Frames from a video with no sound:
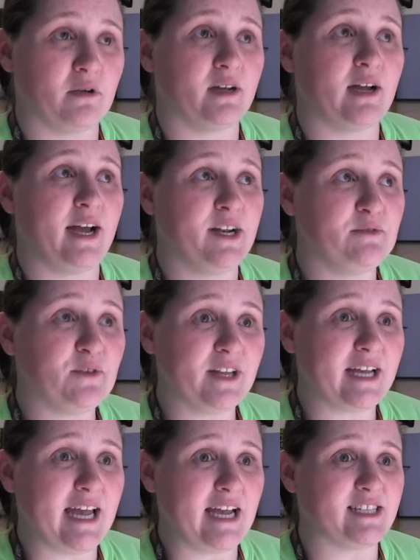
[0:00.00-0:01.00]
Kind of for
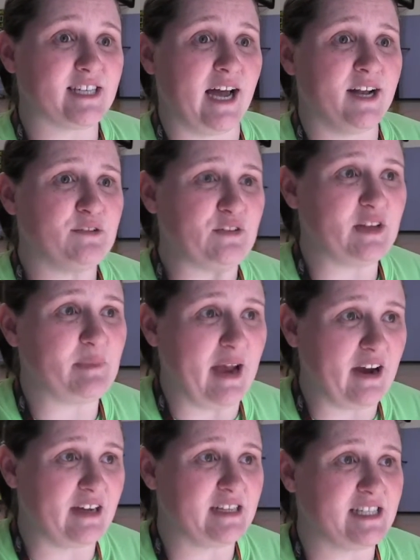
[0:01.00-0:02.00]
the kids, kind of for the
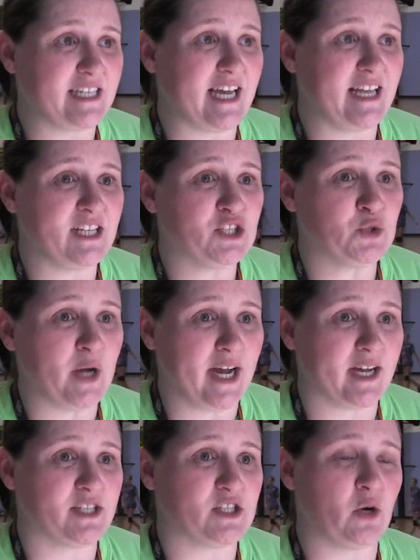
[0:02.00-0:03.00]
parents. Again, it's rec,
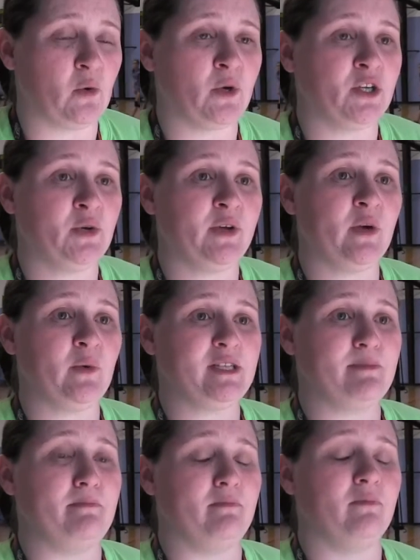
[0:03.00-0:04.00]
so we're doing
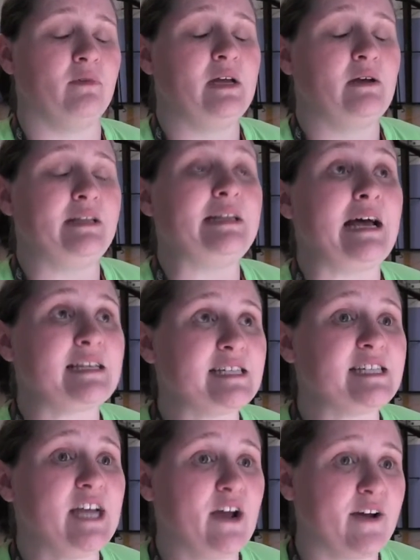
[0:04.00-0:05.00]
what's
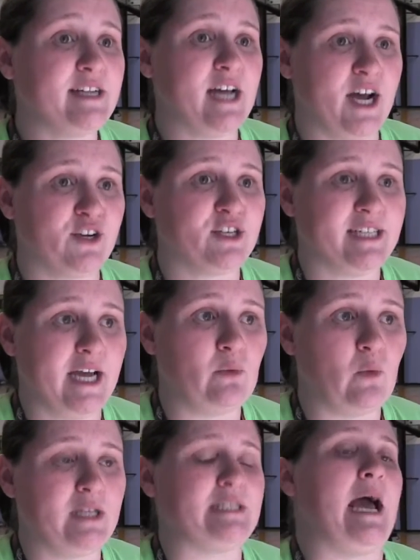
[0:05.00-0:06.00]
necessary to
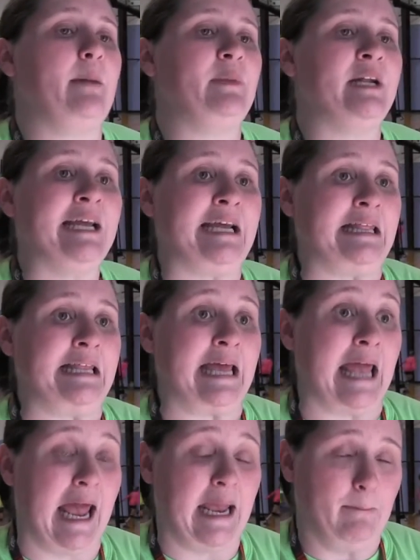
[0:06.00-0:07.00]
understand what's happening in the
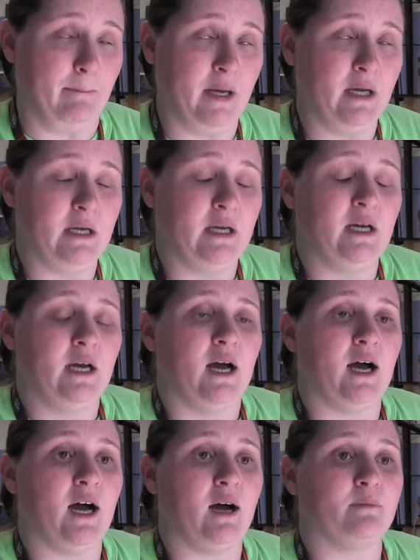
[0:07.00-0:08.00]
game.
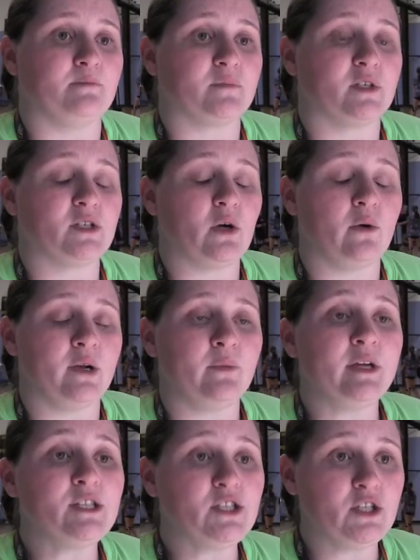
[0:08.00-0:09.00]
So when
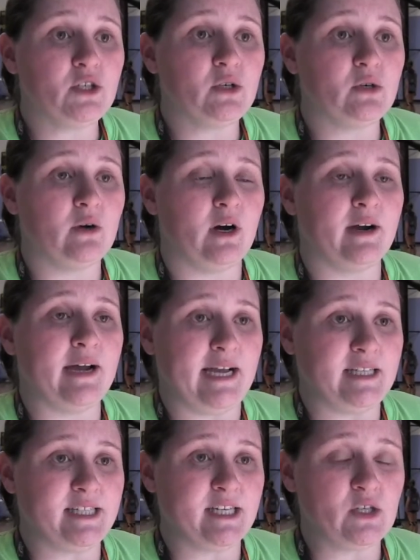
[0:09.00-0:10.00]
we do our
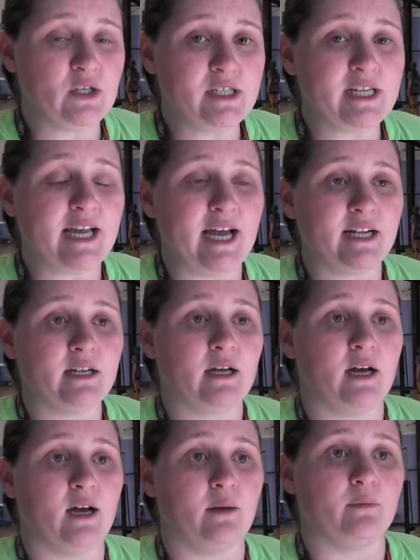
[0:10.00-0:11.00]
hand signals, again,
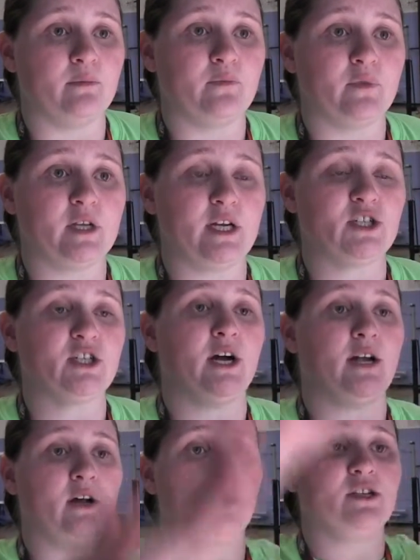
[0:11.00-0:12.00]
we touched
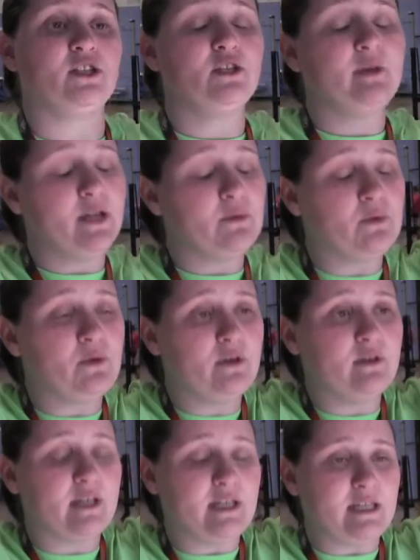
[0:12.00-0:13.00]
on our 2-hit
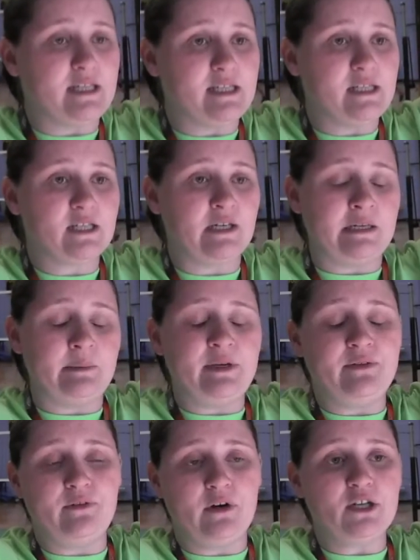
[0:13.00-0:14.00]
rule, that this is going to
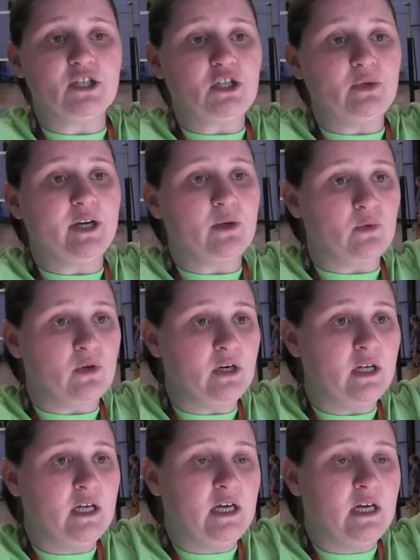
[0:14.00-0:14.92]
be for our 2-hit rule.